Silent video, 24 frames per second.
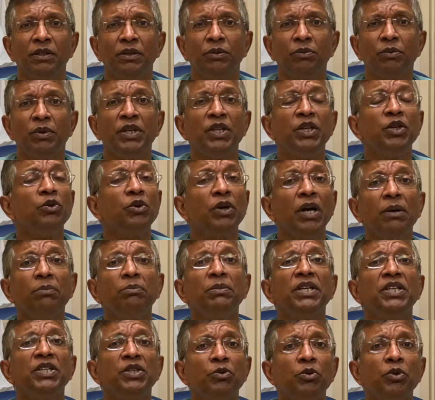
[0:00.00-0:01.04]
When you come
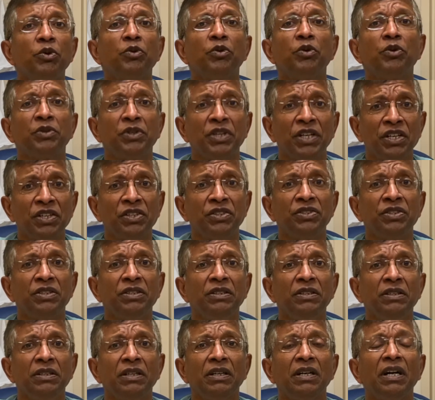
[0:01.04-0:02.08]
into a rotation,
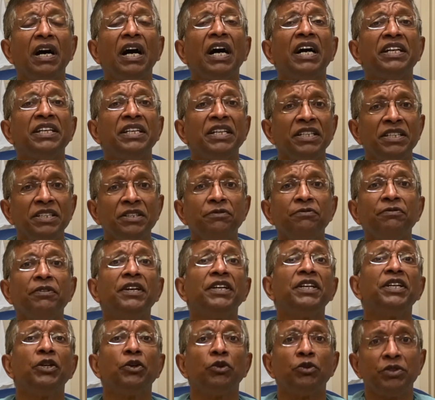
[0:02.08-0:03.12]
identify
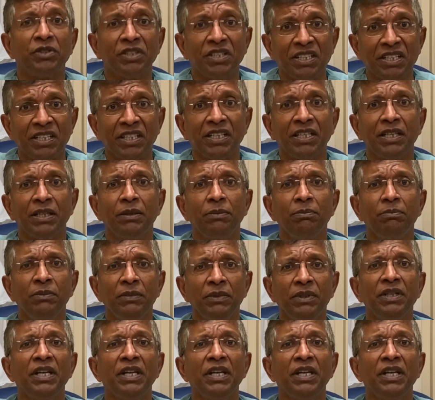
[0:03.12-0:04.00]
your team,